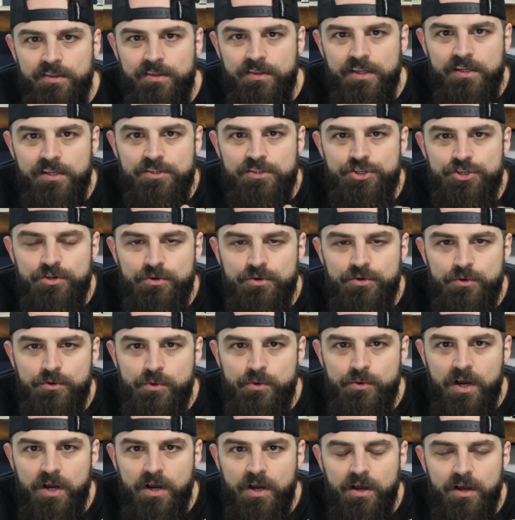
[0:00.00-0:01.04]
that
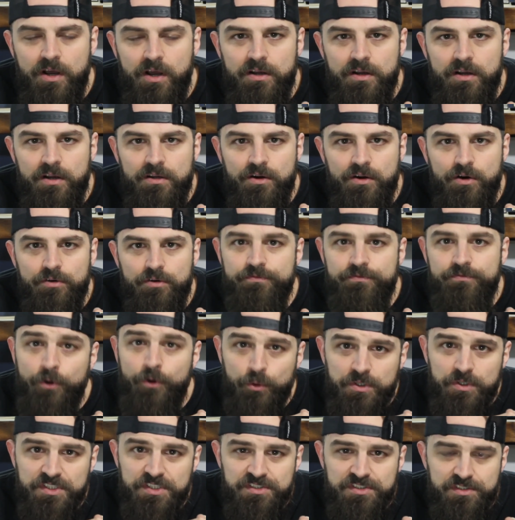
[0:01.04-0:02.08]
you are
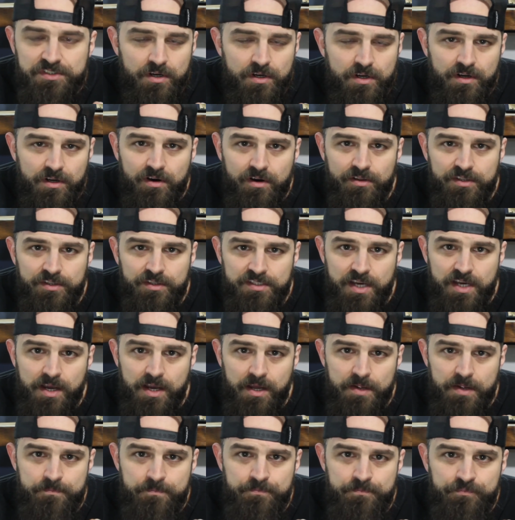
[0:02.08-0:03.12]
focused on all the
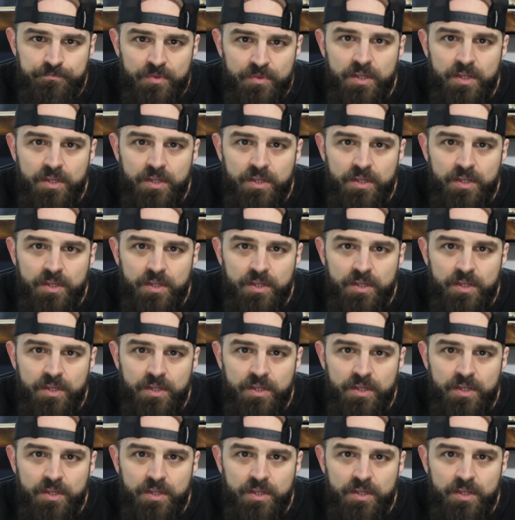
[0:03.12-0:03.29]
time.